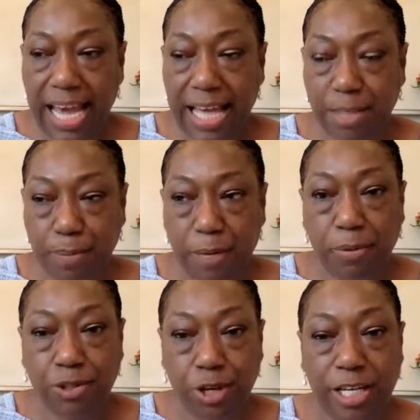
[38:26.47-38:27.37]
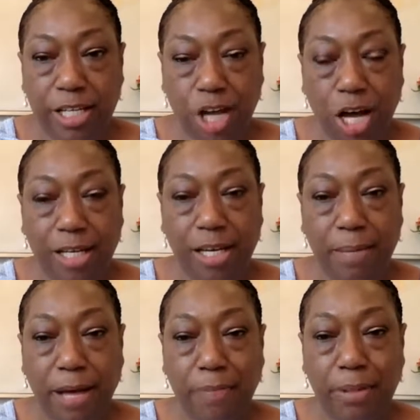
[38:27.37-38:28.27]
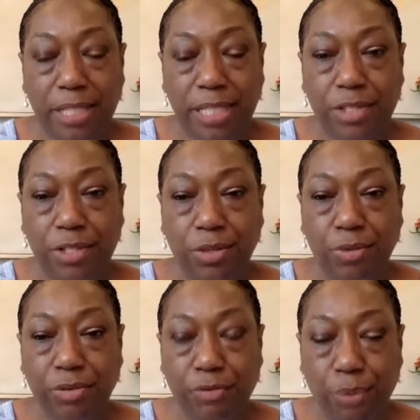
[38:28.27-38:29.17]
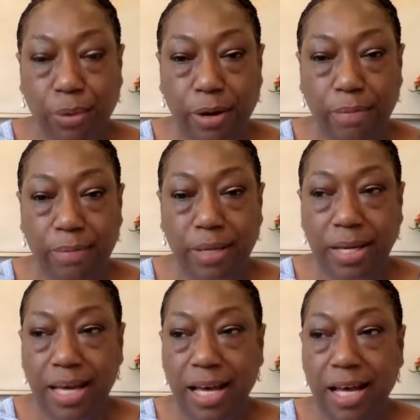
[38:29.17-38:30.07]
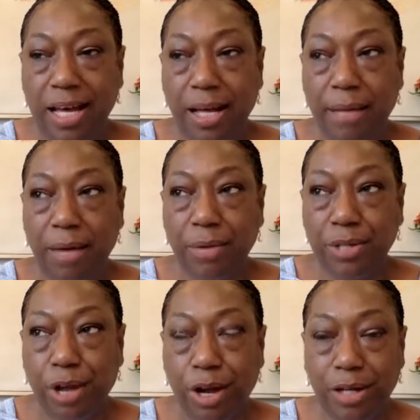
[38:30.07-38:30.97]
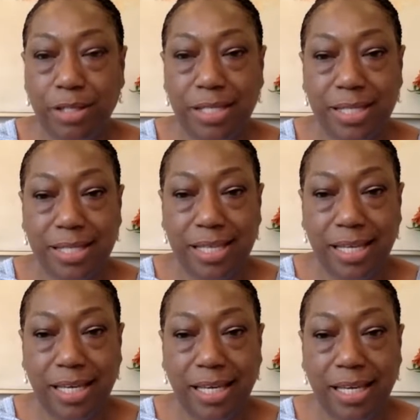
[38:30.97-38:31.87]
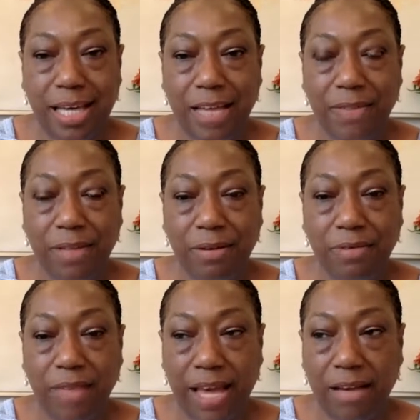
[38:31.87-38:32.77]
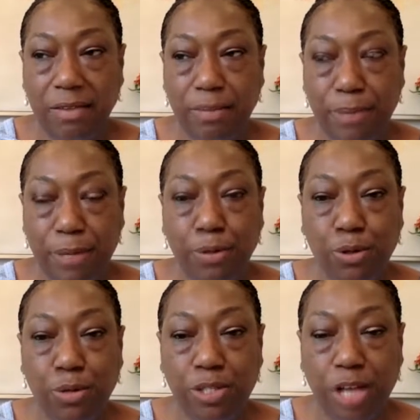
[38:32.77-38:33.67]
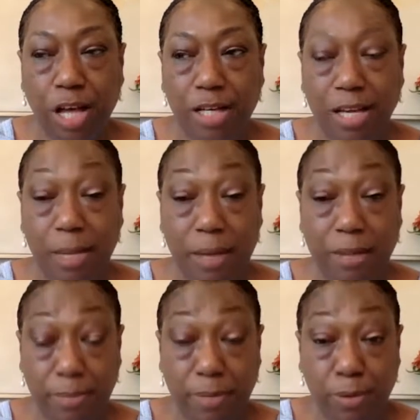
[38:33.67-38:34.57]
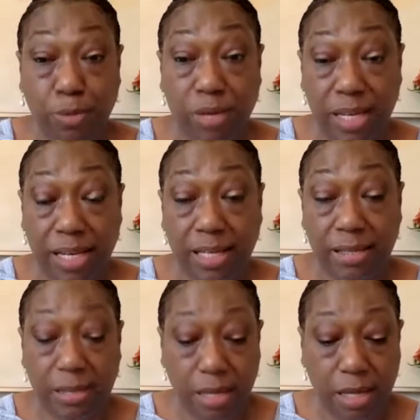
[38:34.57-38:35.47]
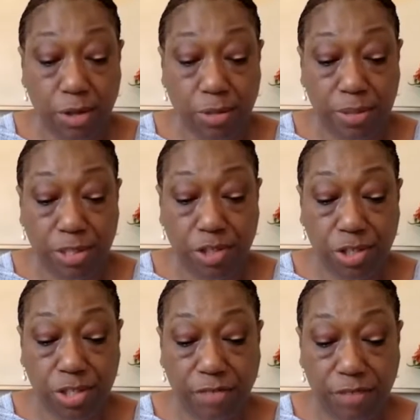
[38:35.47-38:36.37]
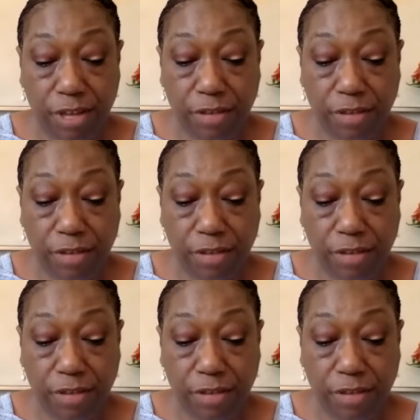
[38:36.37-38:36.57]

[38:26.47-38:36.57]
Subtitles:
As people started talking about police reform, I was heartened to see that the people who were talking about, the people who were in those positions of